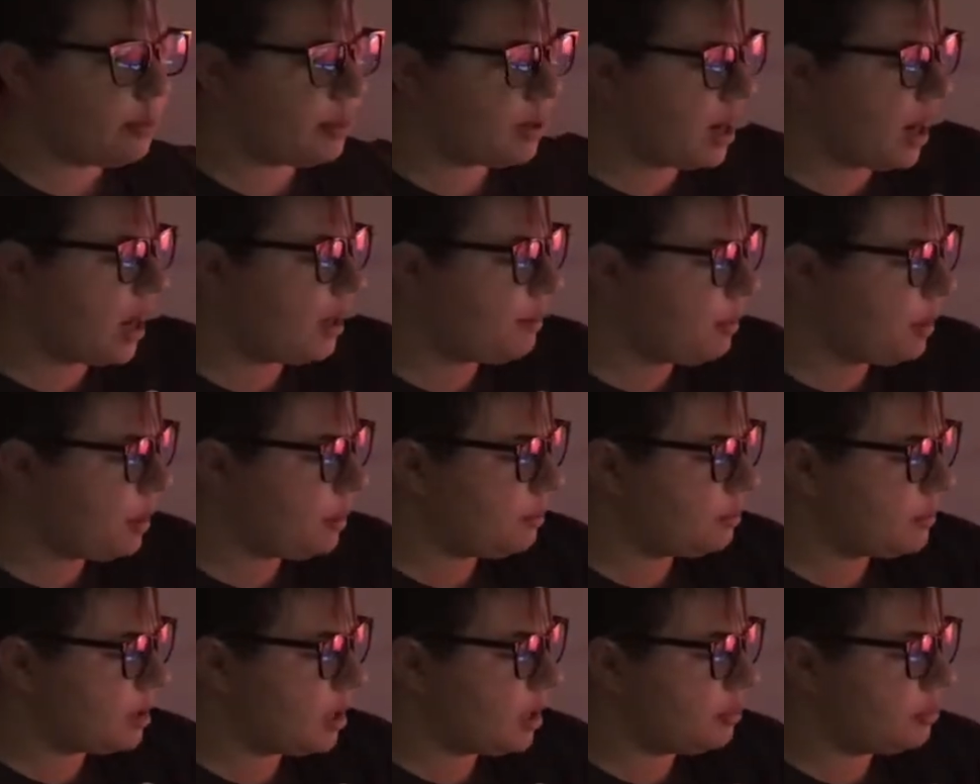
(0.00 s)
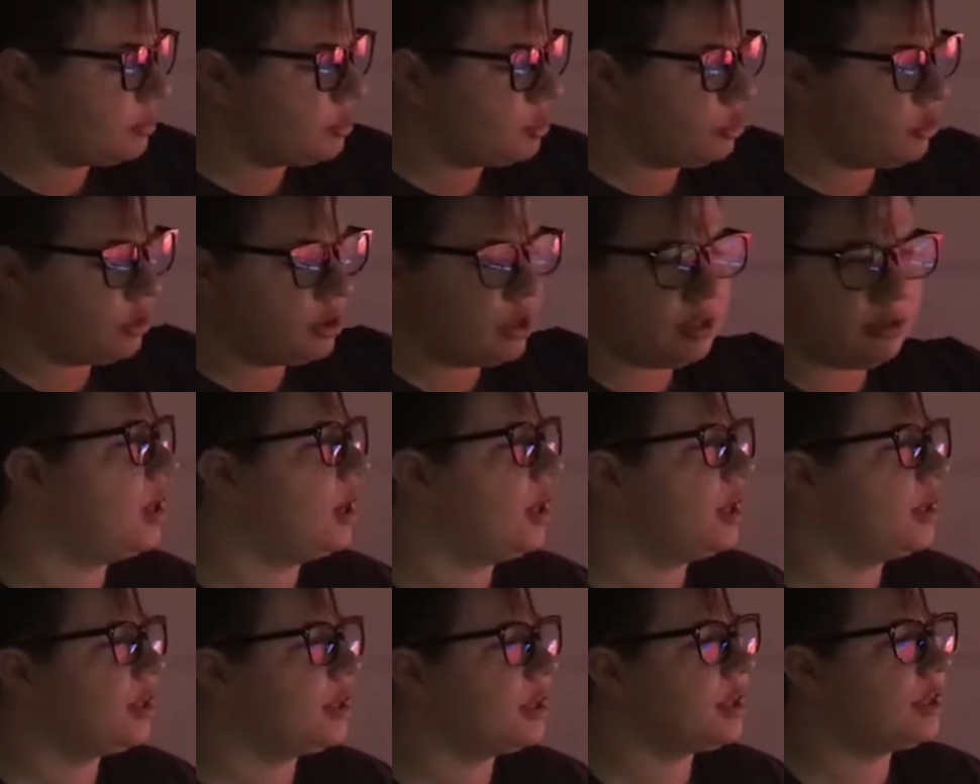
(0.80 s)
I bumped up to
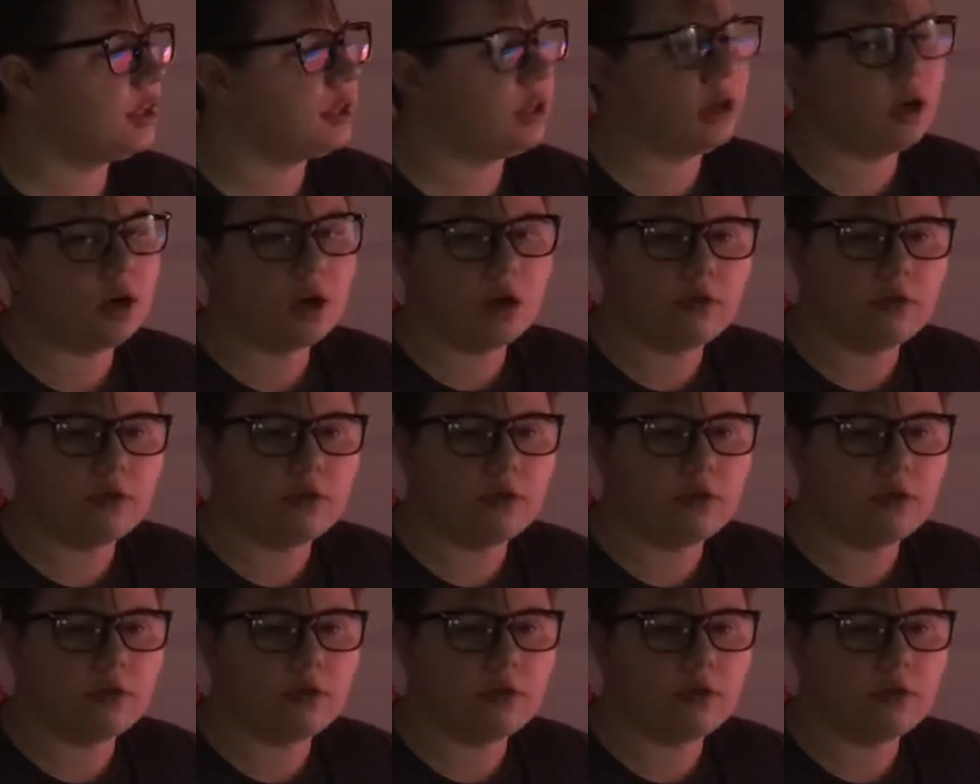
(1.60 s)
the